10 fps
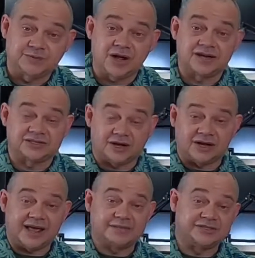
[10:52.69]
products
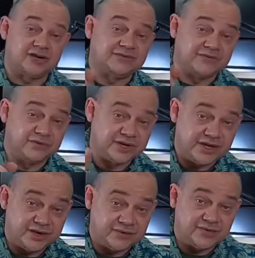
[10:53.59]
on Amazon for
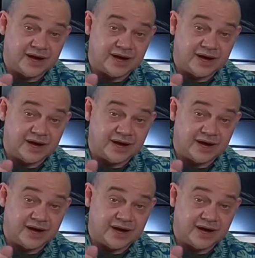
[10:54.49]
you,